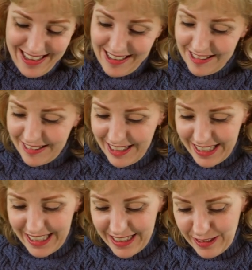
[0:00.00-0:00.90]

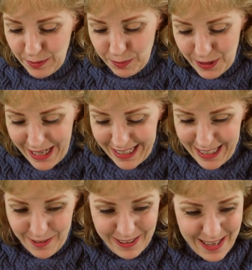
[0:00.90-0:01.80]
Sticky in the spring.
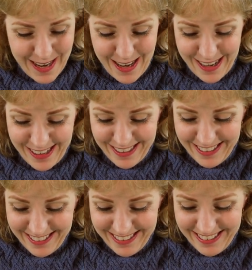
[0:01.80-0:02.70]
Here we are.
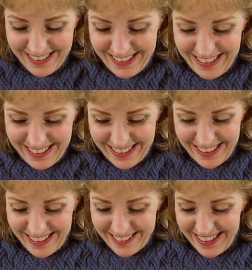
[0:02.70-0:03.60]

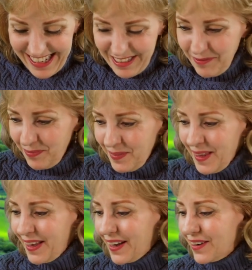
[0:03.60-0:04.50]
All right.
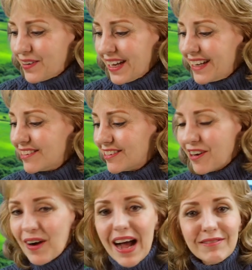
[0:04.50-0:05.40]
Okay,
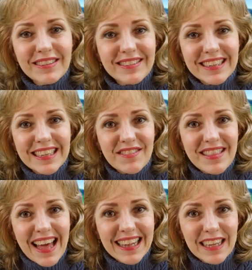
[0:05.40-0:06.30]
so I'm just going to give
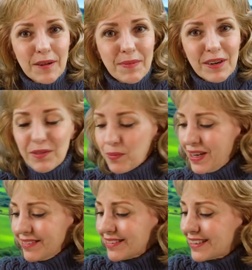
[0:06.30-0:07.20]
that a little bit of a
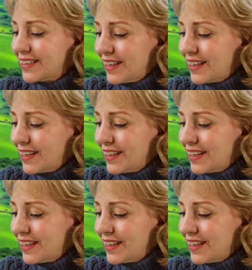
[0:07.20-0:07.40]
whisk.